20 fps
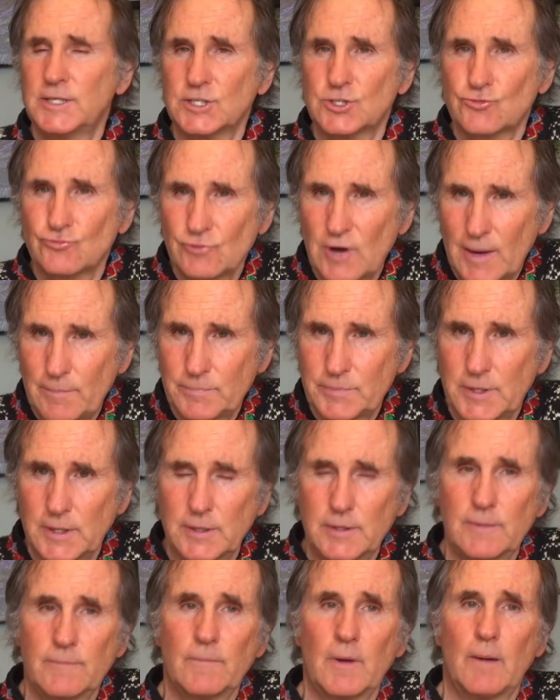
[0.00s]

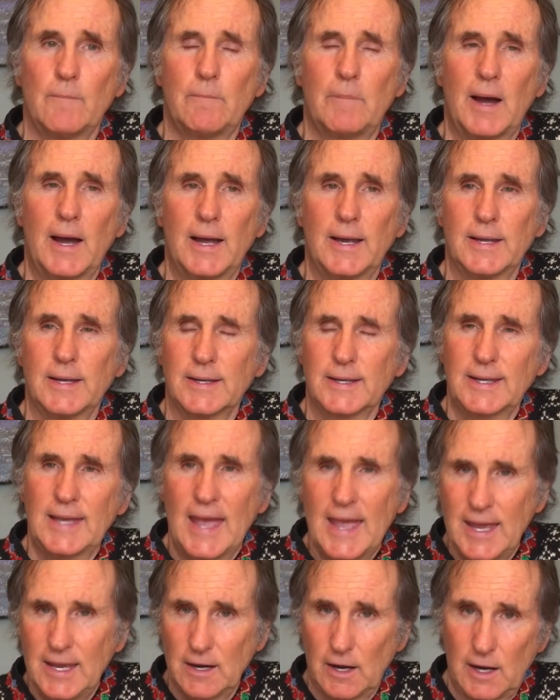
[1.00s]
disrupted by
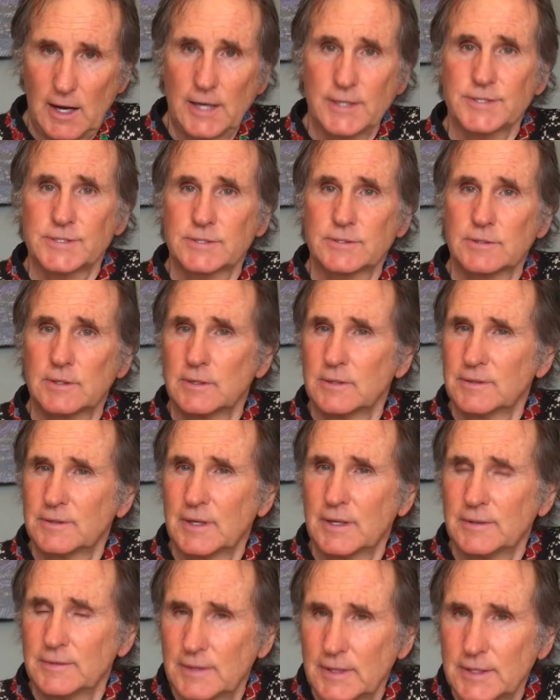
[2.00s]
chaos
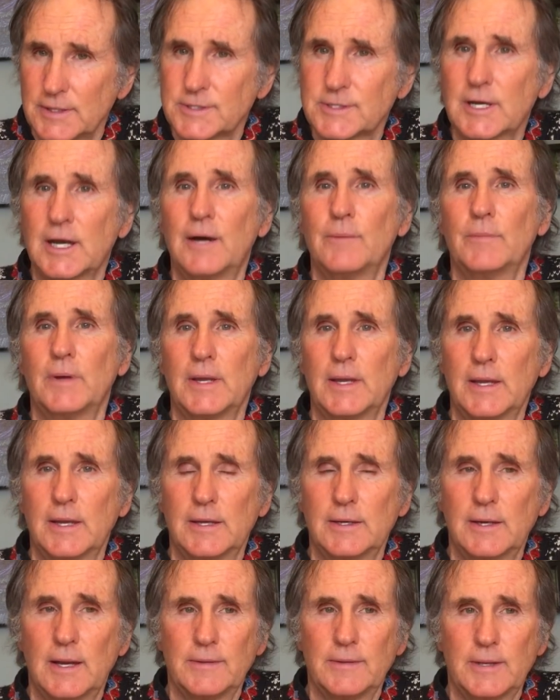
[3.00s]
that is coming
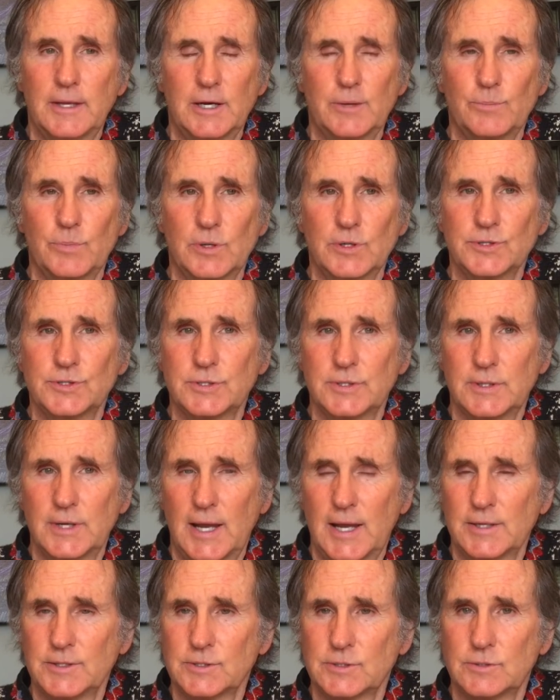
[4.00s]
and then a person
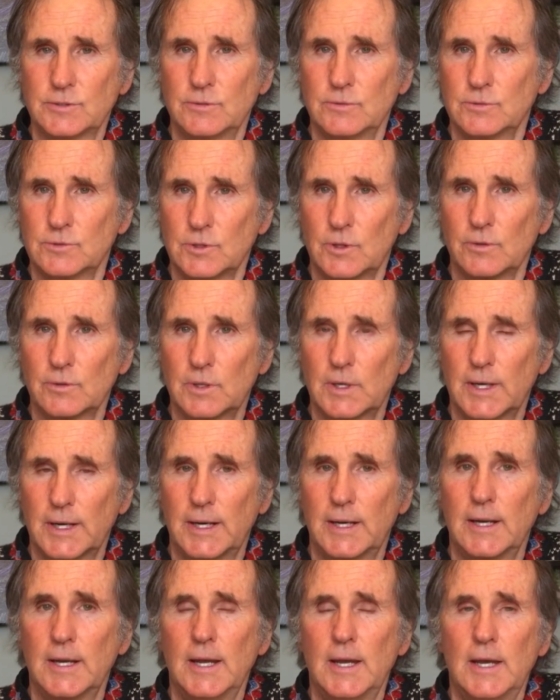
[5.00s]
has to
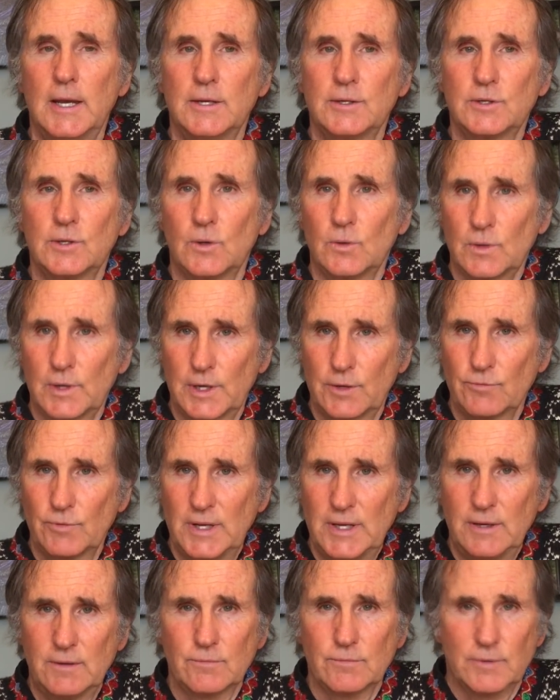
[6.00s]
totally
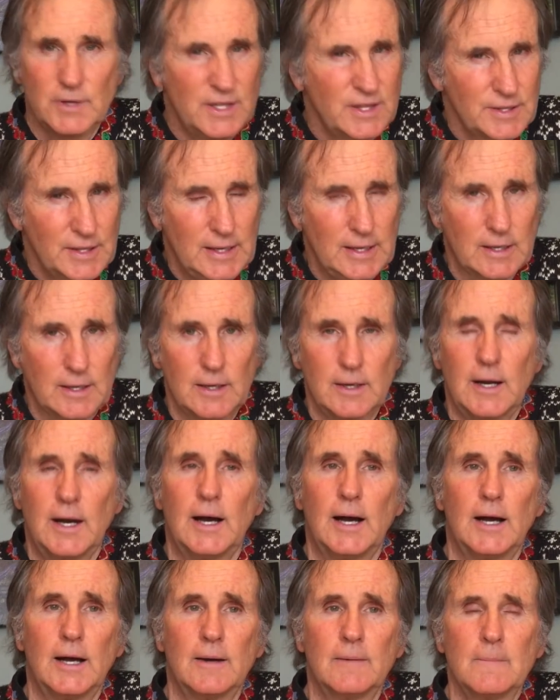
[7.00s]
rethink
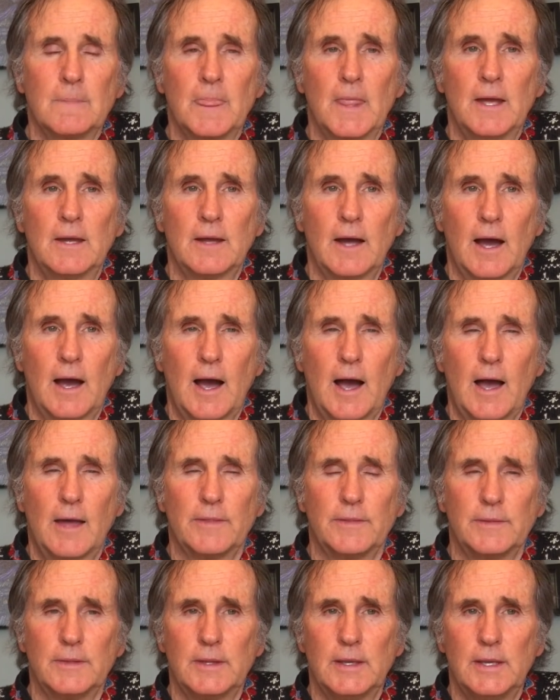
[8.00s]

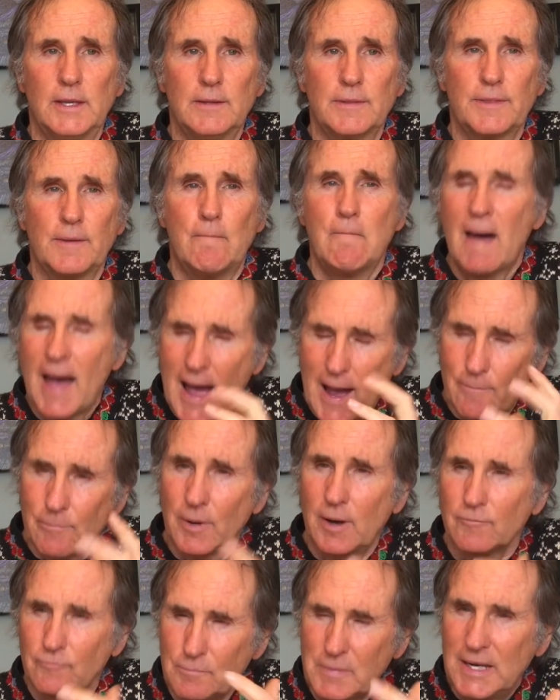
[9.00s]
the
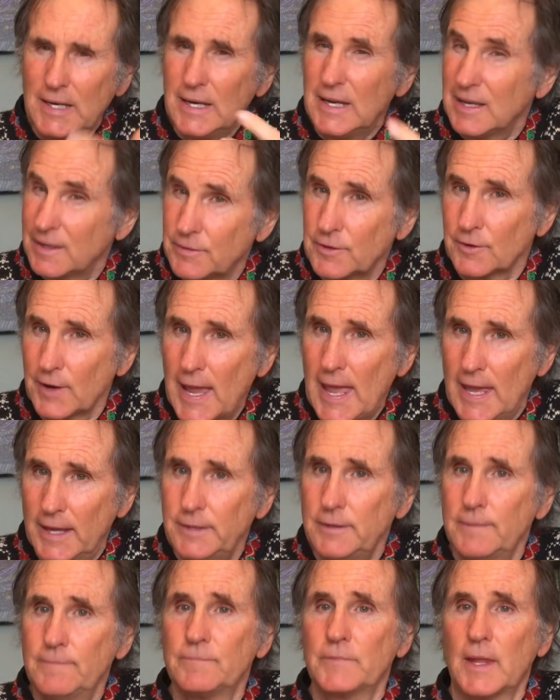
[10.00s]
map of meaning in their
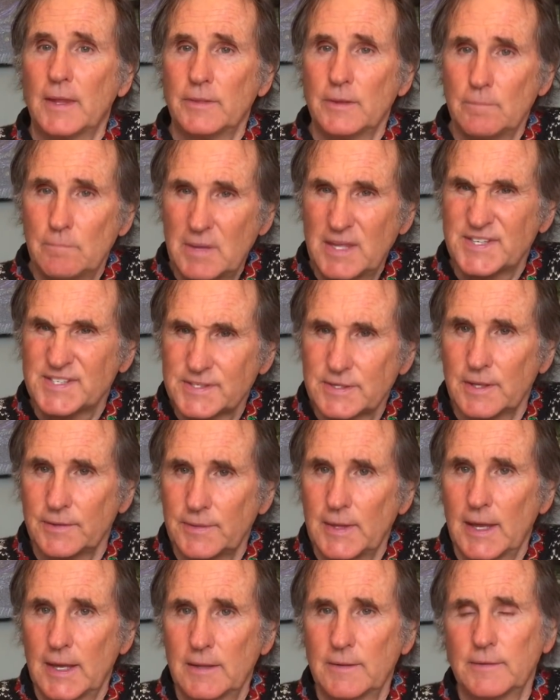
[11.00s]
head and the myths
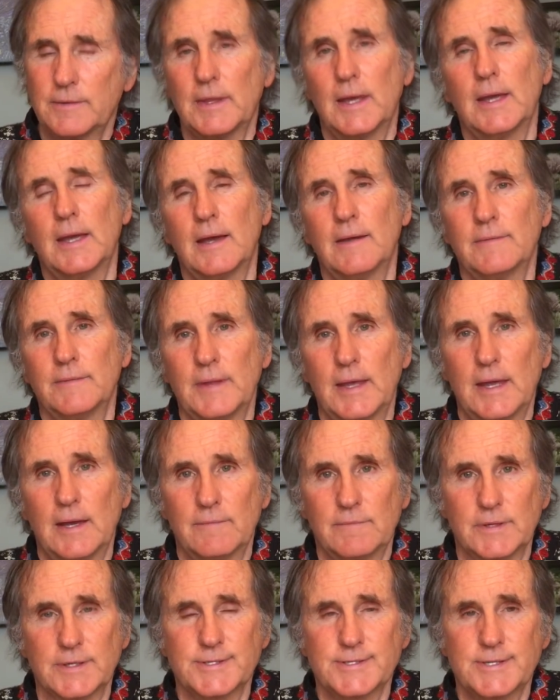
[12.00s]
that they
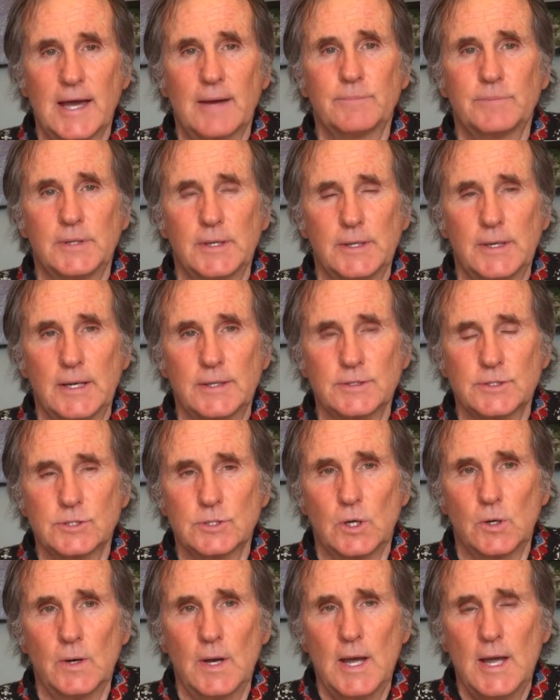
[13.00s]
have accepted. And
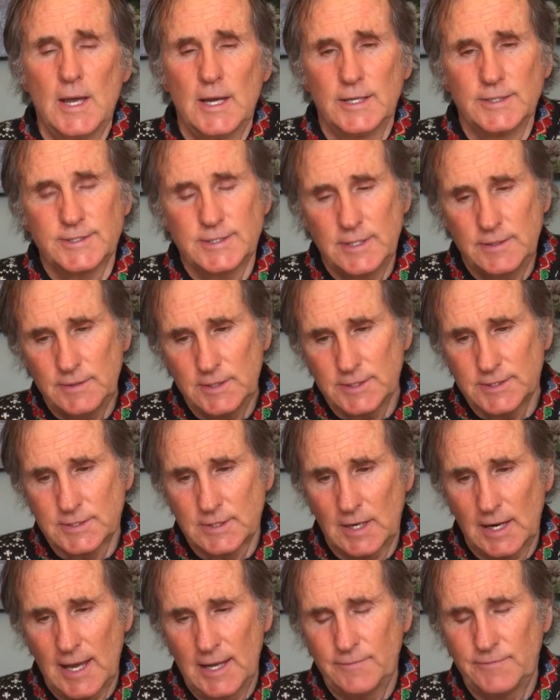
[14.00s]
so it's in this
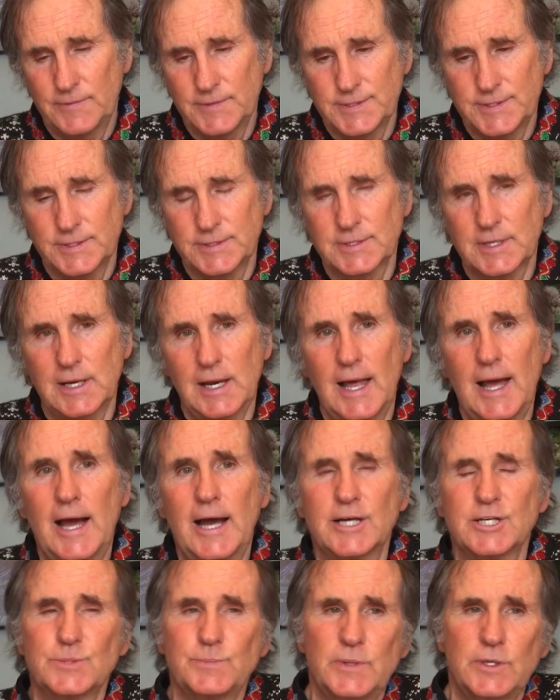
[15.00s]
life is this
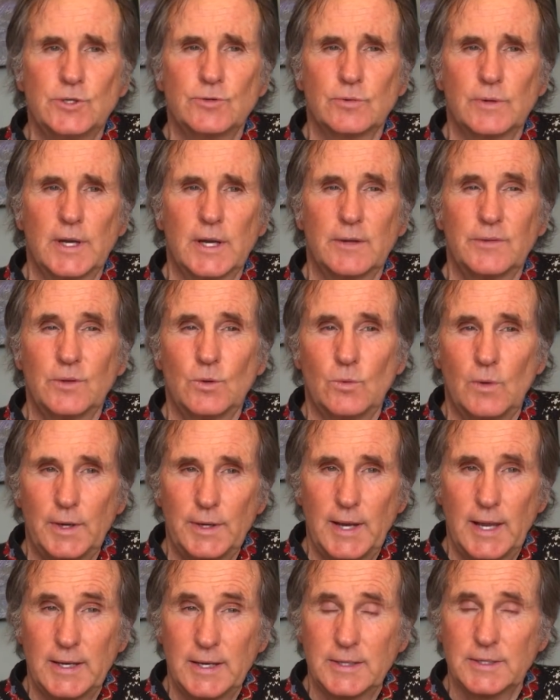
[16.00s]
clash between, on the
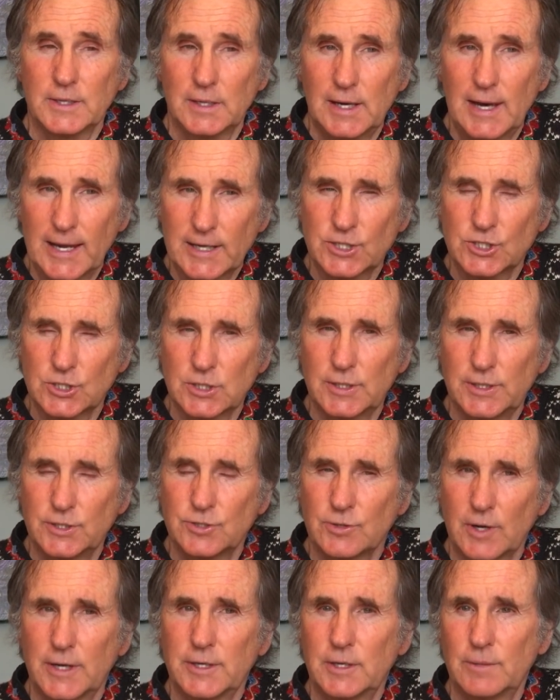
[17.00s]
one hand, intellectually
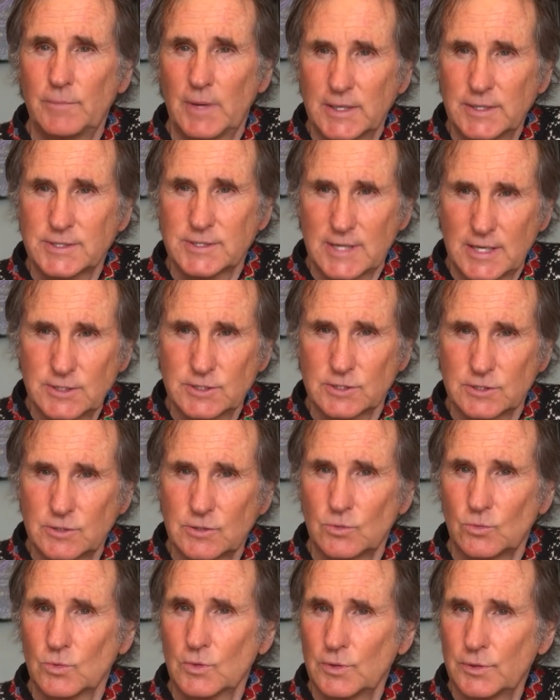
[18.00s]
trying to make sense of
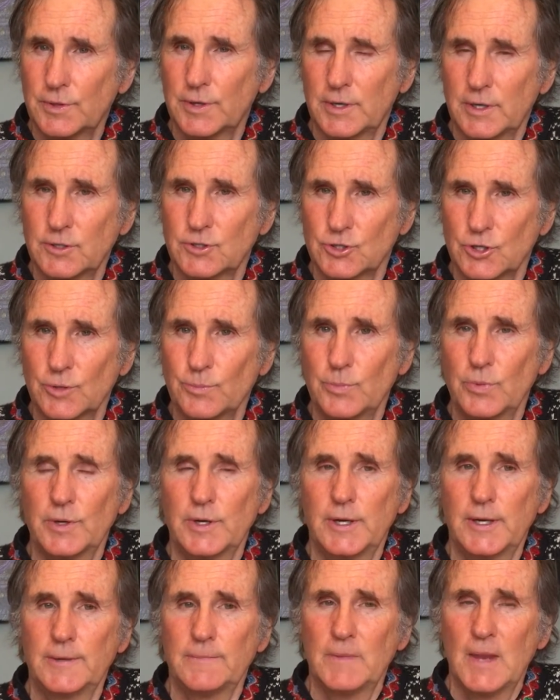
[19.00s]
the world and
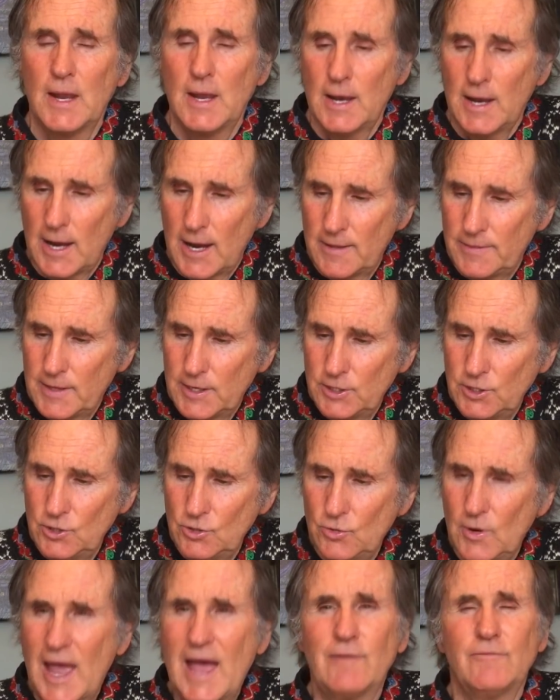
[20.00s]
interpret it, and then
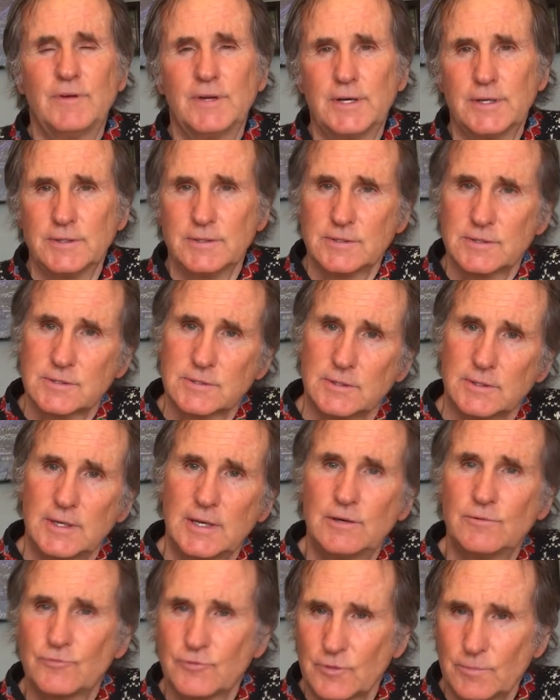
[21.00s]
new evidence
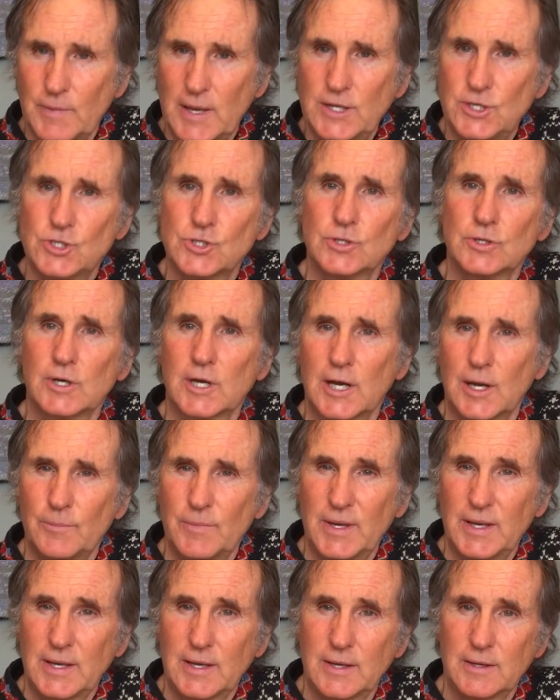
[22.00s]
and information
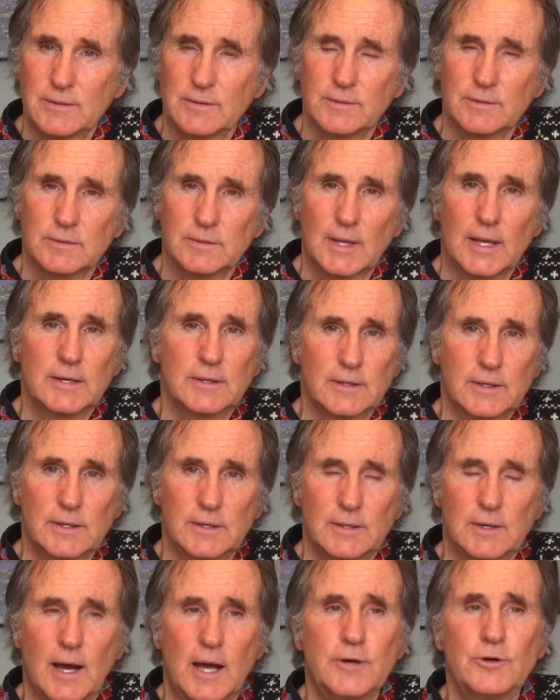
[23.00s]
coming in that
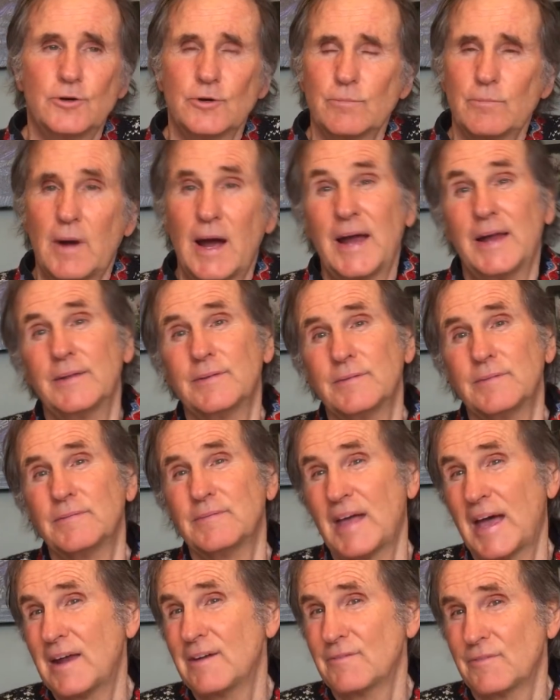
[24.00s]
can undermine
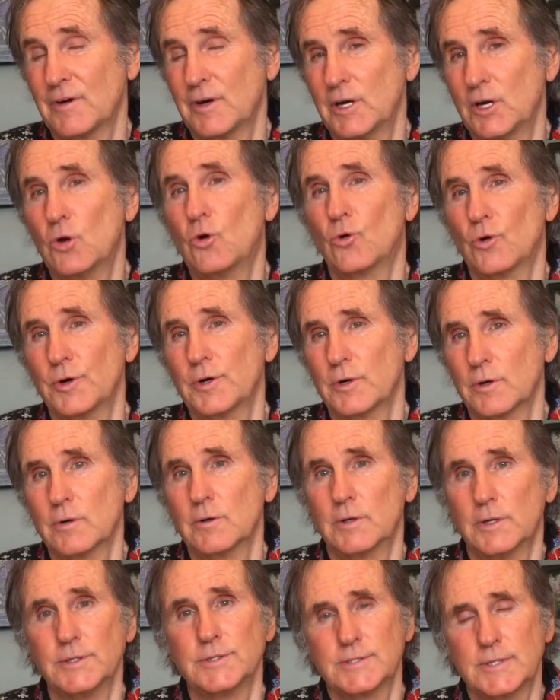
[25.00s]
that very
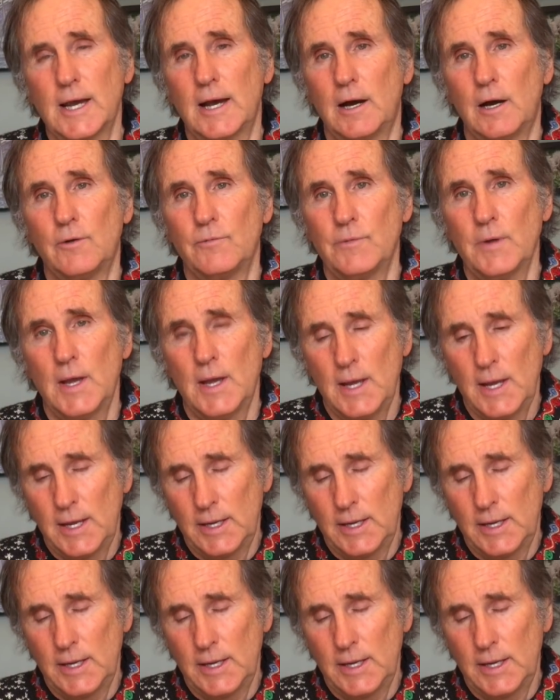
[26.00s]
order itself.